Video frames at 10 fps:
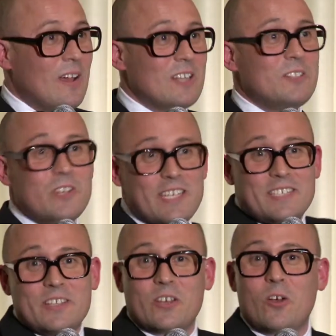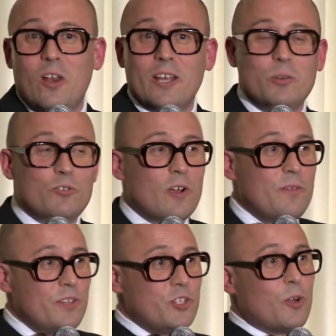I took it into the Collingwood
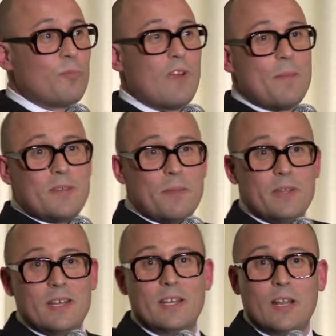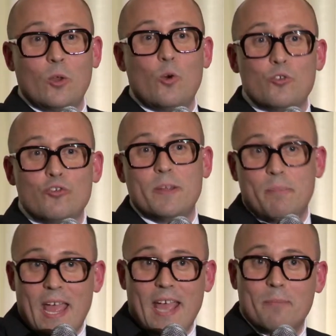trophy shop, wrapped up in a laundry
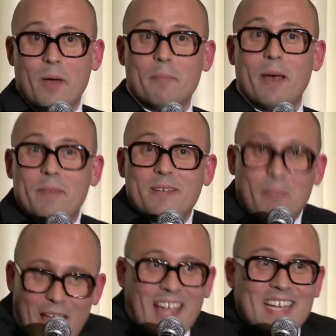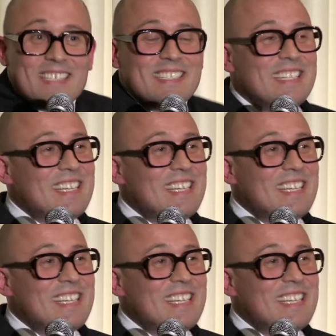bag my mum had made.